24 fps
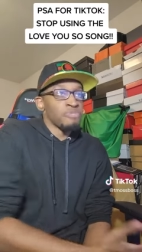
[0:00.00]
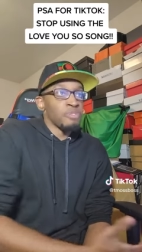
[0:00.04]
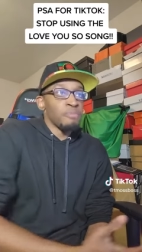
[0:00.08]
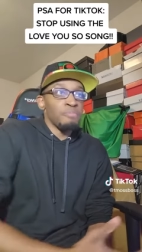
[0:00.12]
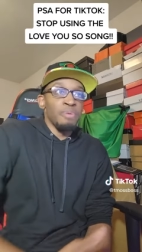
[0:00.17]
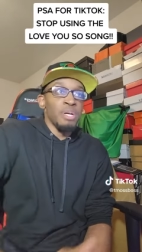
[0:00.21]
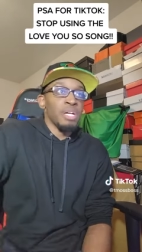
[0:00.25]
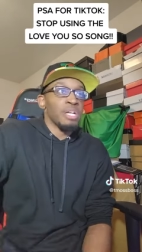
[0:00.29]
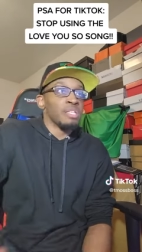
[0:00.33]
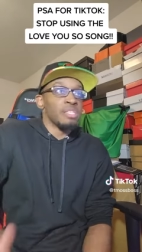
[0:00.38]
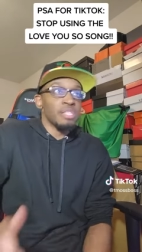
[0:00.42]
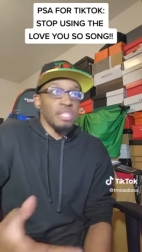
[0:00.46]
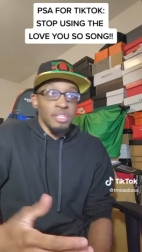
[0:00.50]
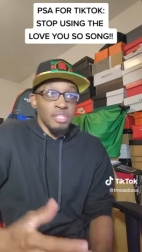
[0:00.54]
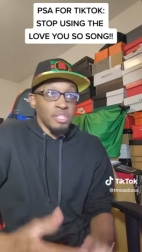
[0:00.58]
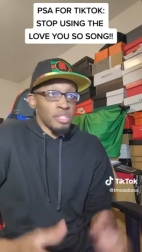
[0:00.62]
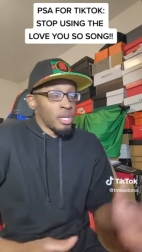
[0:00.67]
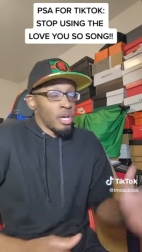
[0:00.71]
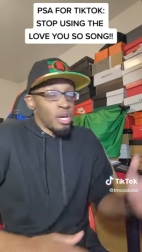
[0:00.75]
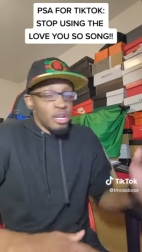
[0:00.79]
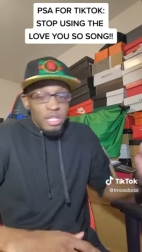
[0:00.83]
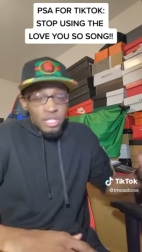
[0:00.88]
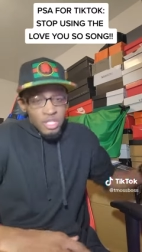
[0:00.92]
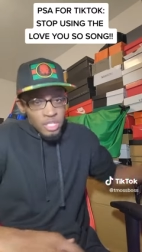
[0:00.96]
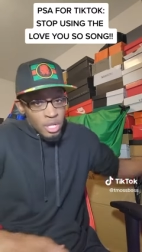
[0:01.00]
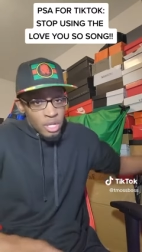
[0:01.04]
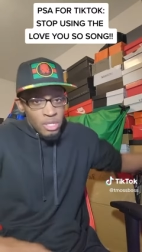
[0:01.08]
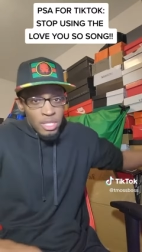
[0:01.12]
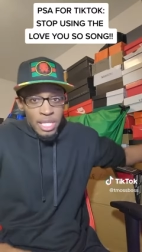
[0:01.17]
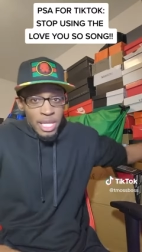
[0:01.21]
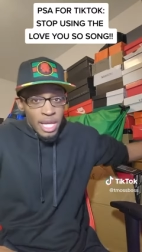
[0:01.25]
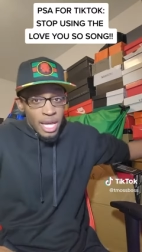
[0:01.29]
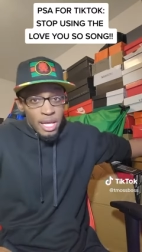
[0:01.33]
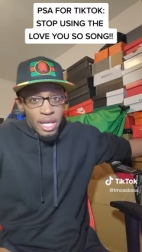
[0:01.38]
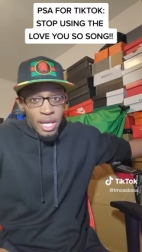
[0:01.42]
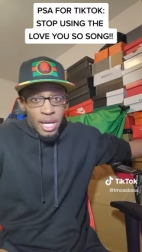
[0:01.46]
But the song is
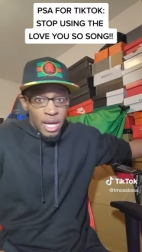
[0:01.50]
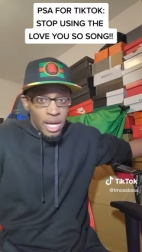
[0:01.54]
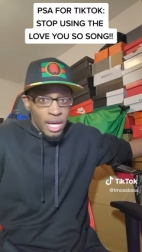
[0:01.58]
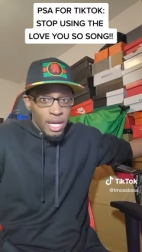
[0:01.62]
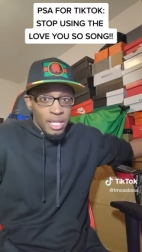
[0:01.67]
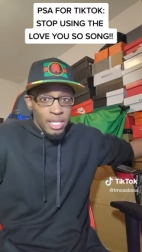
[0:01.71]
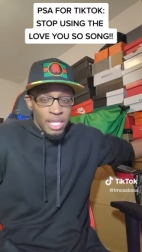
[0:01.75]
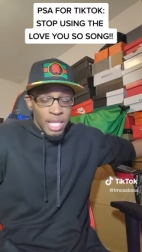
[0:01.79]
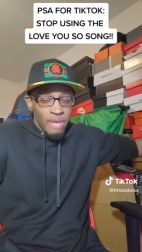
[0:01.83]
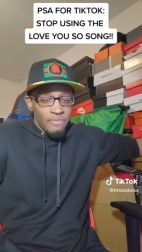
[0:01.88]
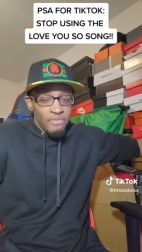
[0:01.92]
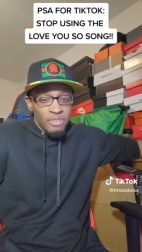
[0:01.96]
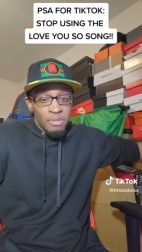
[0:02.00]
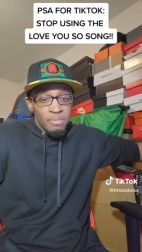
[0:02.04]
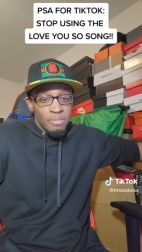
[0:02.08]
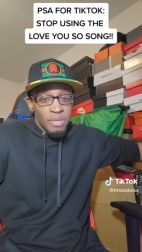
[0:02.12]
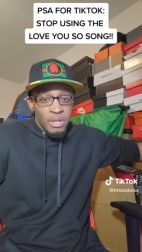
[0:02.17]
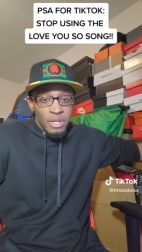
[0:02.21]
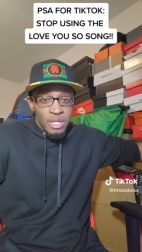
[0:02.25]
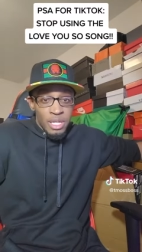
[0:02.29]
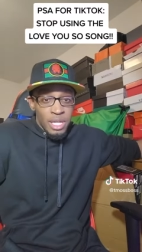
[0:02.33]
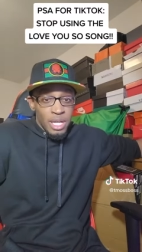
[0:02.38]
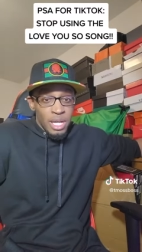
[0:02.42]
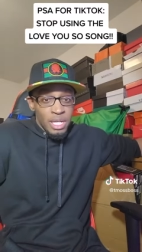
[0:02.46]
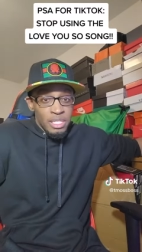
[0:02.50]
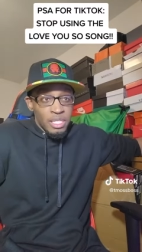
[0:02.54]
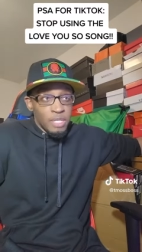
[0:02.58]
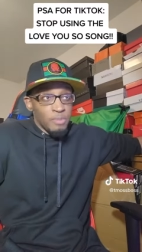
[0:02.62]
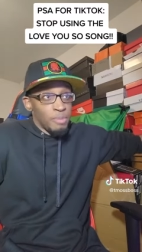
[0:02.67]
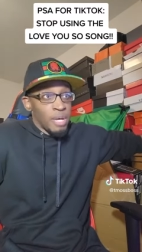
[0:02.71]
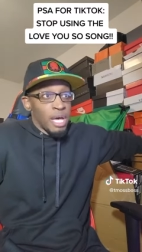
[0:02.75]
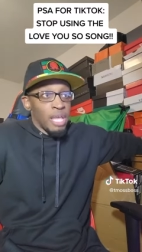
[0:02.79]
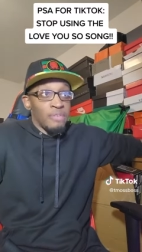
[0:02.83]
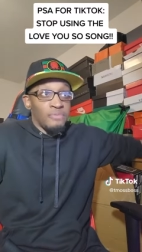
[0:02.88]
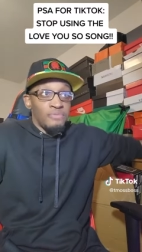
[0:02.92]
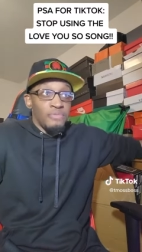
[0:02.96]
only 11 million on
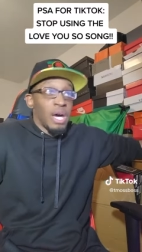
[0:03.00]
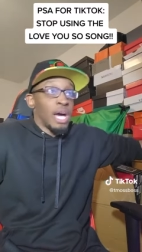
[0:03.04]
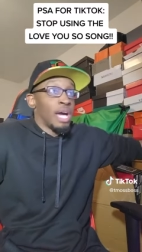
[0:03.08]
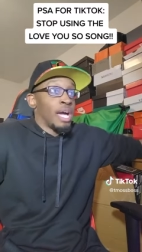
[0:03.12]
Spotify.